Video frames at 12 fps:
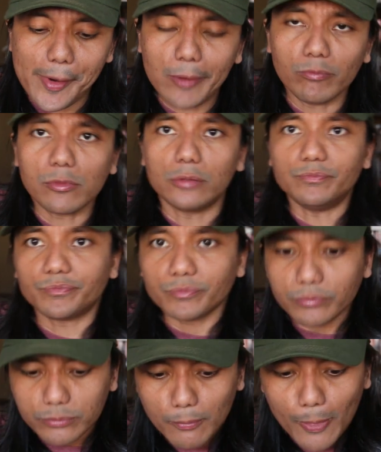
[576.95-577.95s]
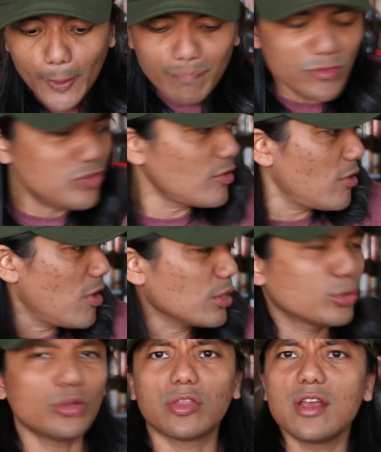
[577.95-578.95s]
And these are
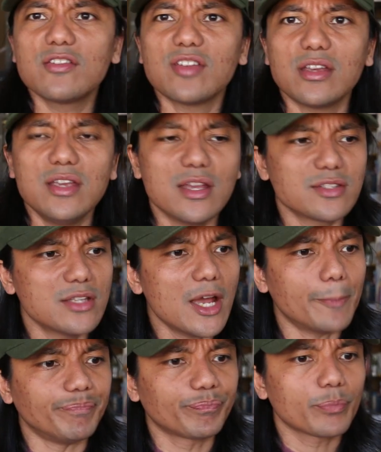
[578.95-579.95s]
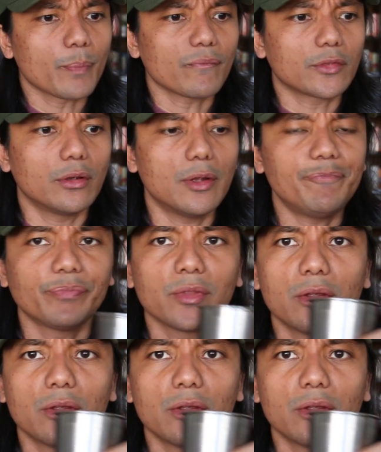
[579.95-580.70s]
all good things that he has done, right?